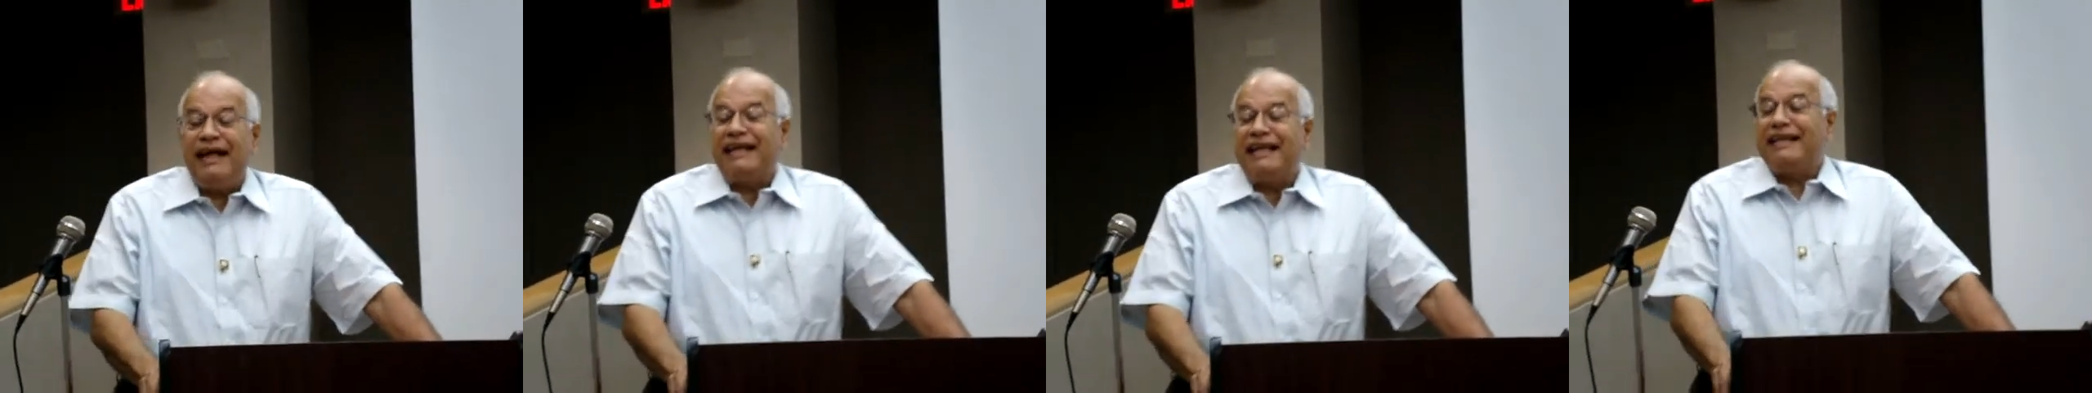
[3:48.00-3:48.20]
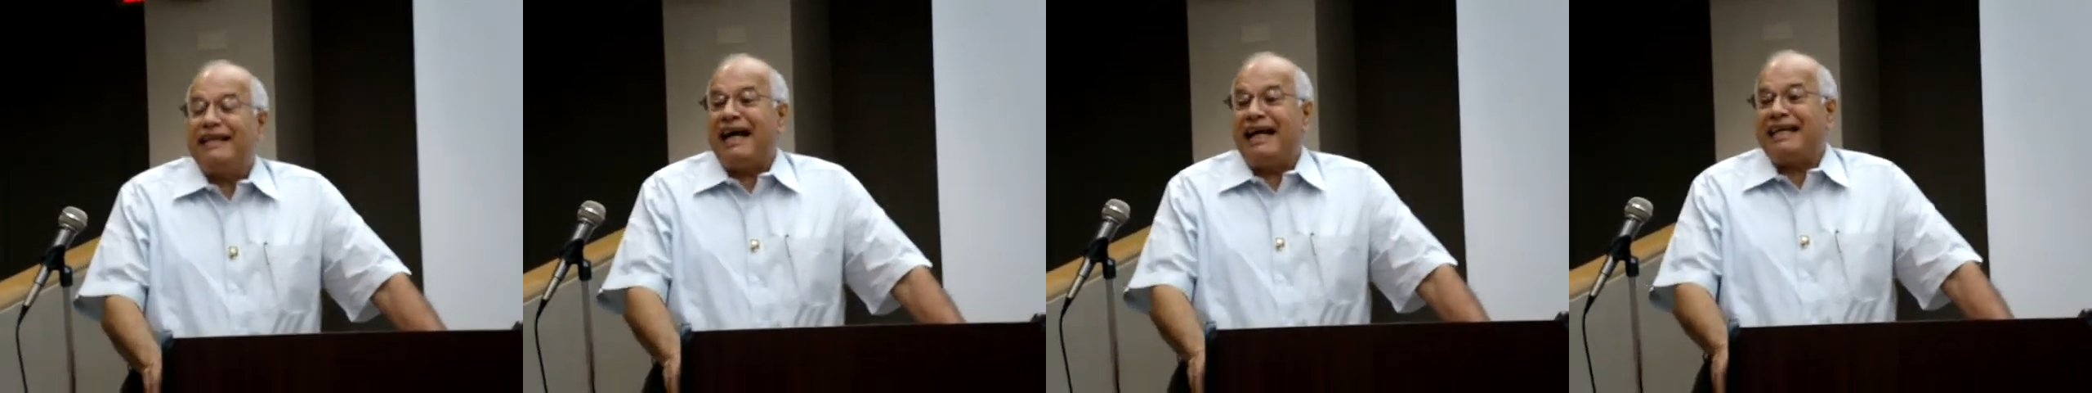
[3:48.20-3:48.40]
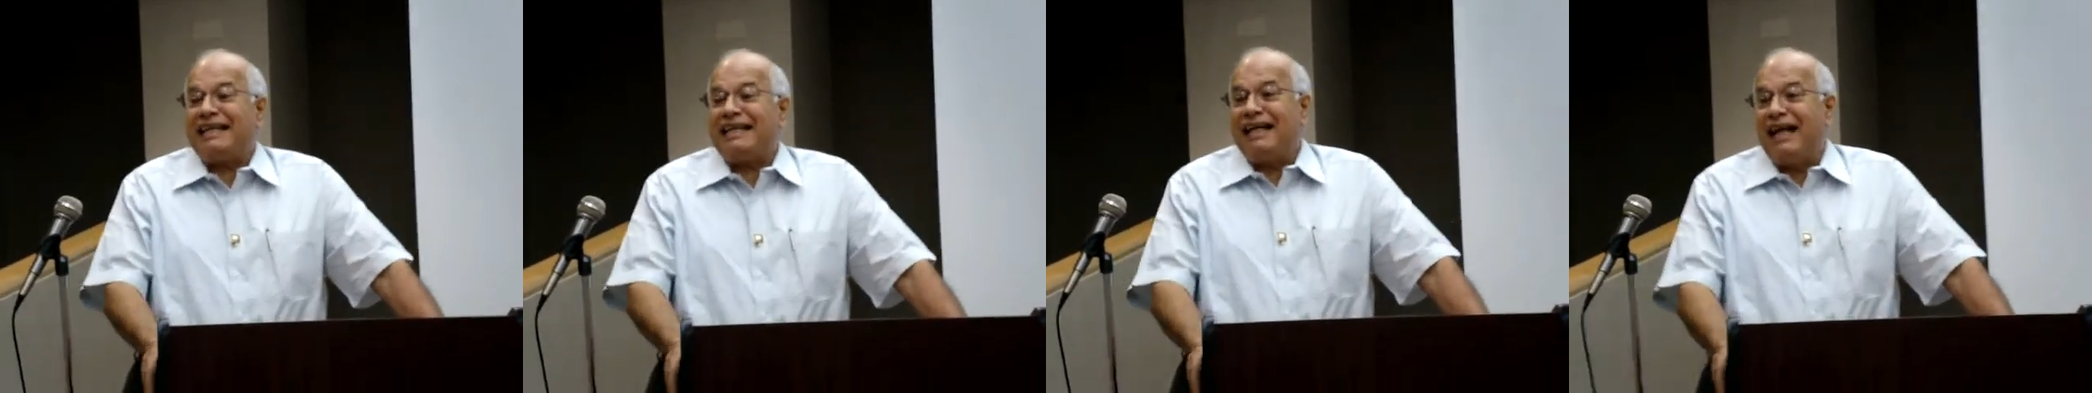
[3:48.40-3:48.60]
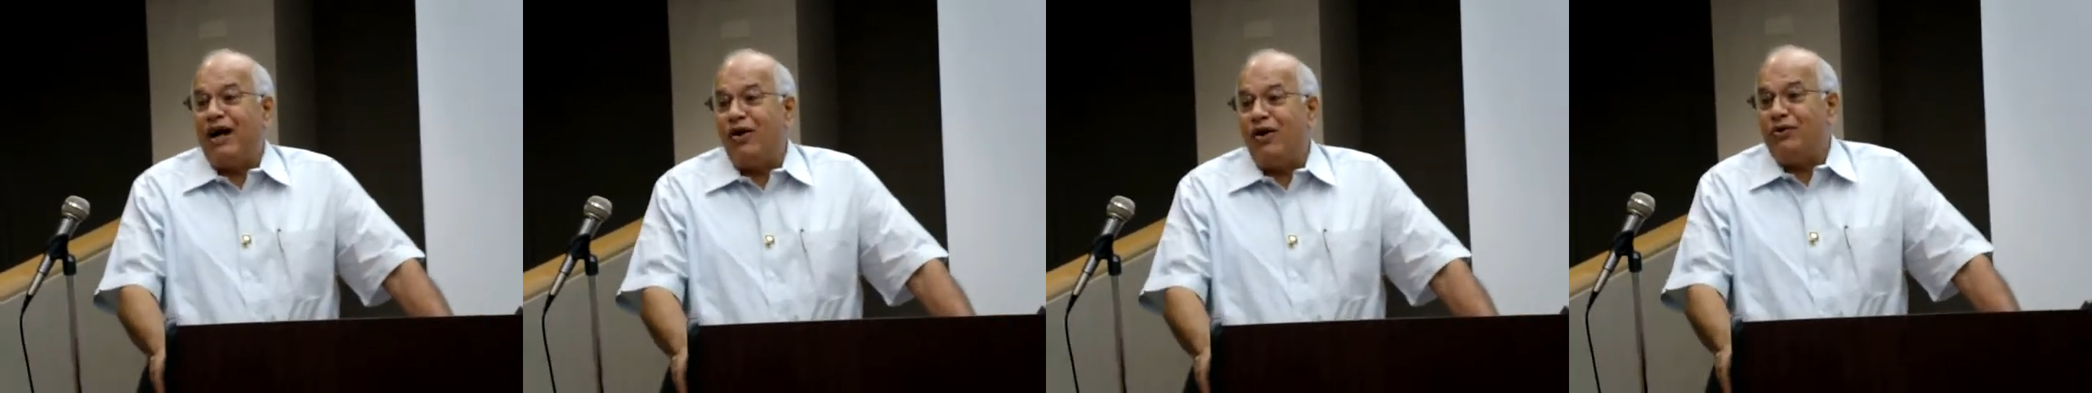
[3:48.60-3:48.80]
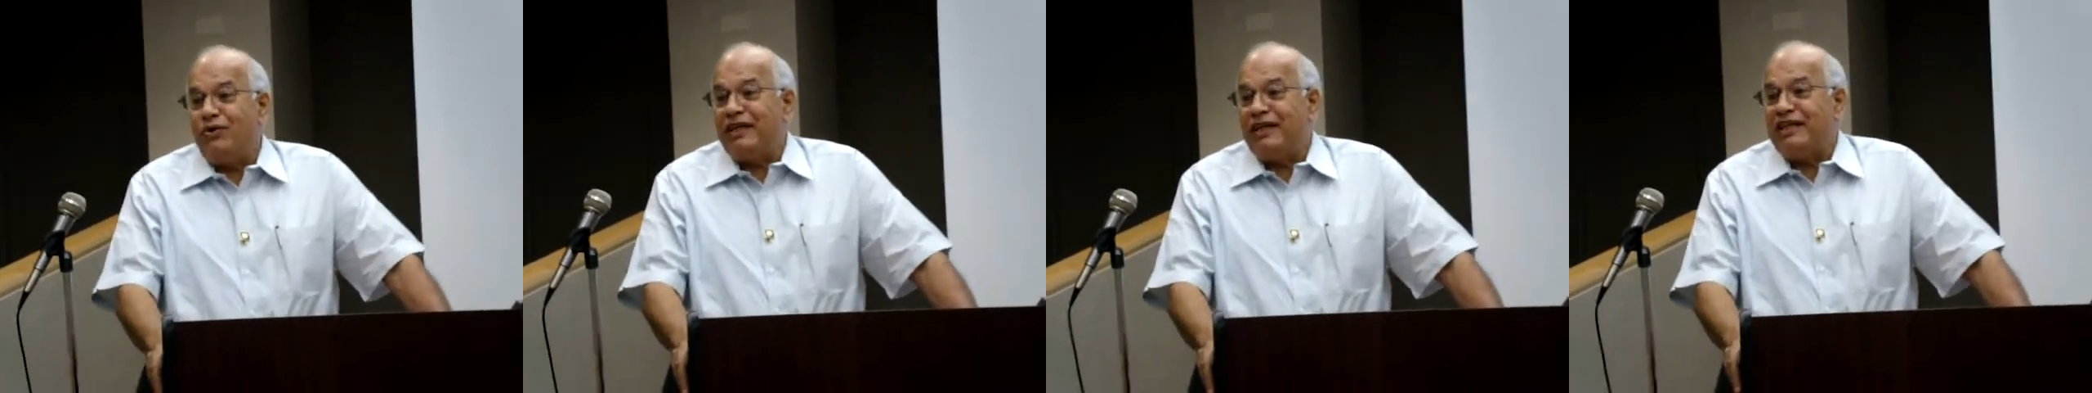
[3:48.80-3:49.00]
And right
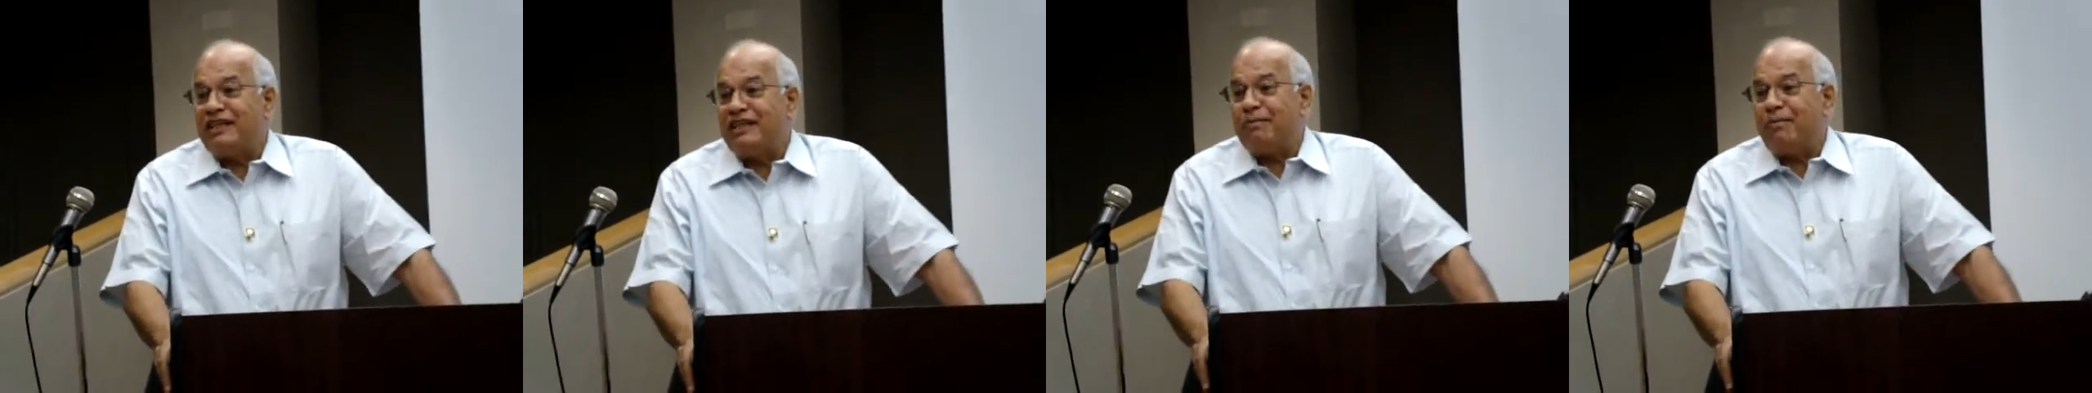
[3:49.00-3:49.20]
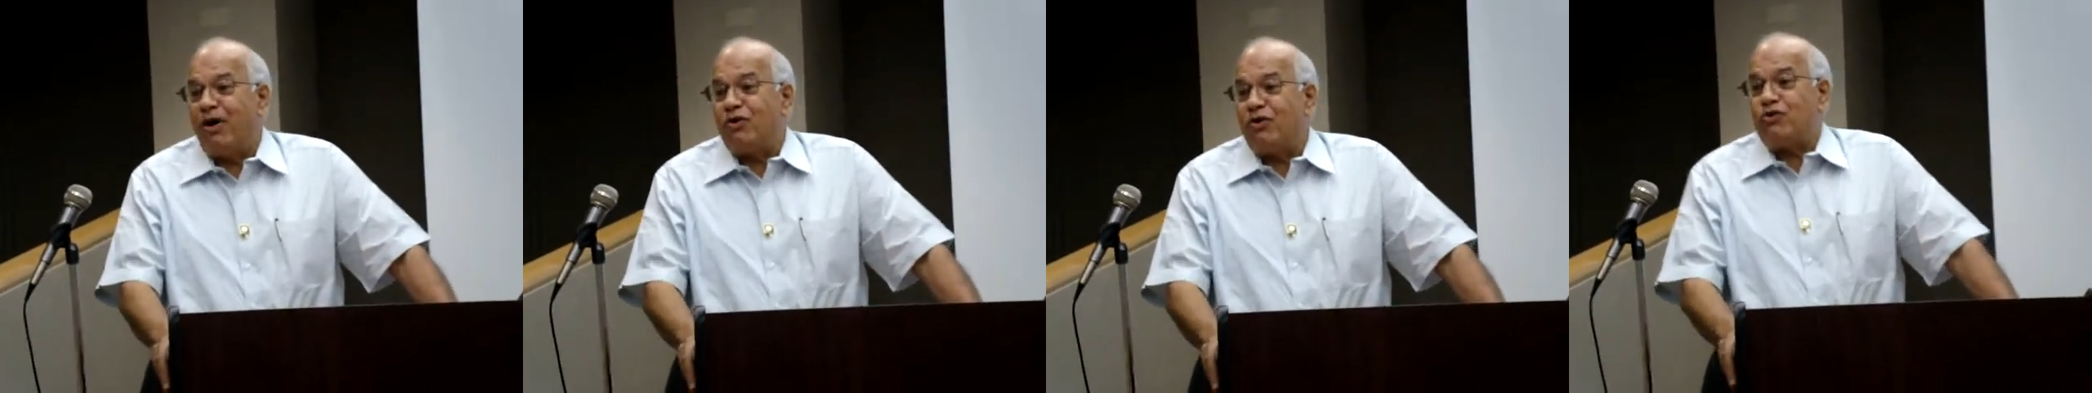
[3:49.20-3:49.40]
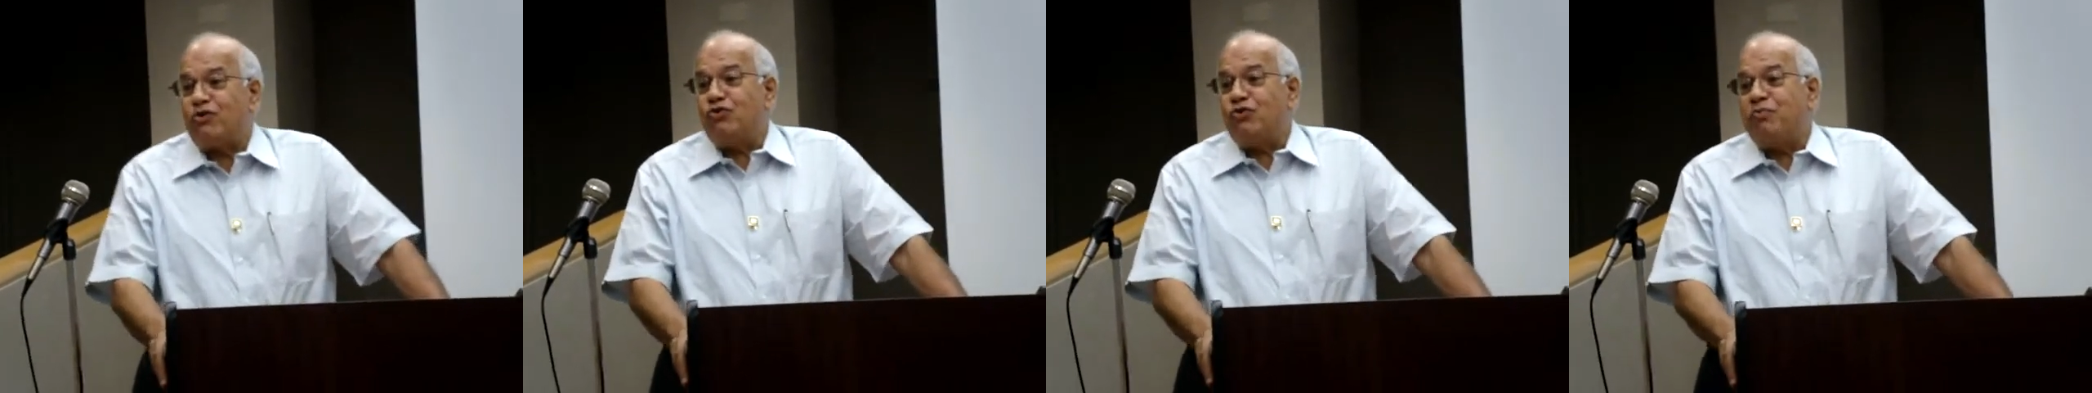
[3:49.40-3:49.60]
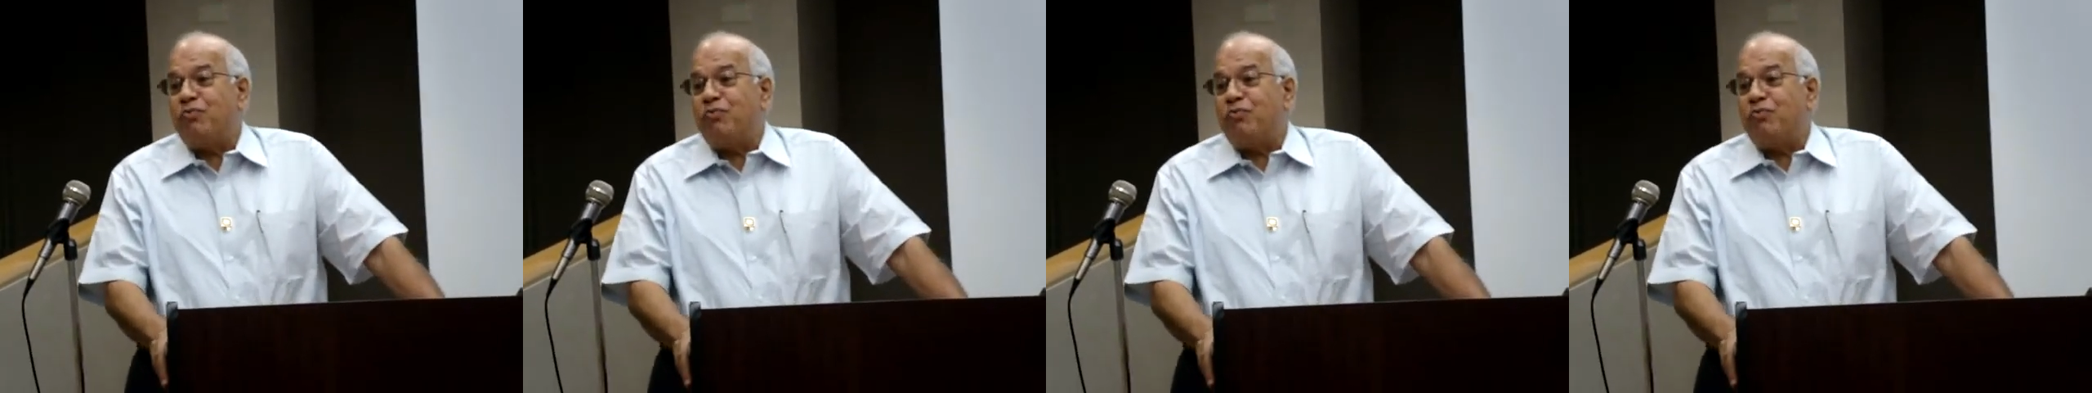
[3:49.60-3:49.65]
now, it is about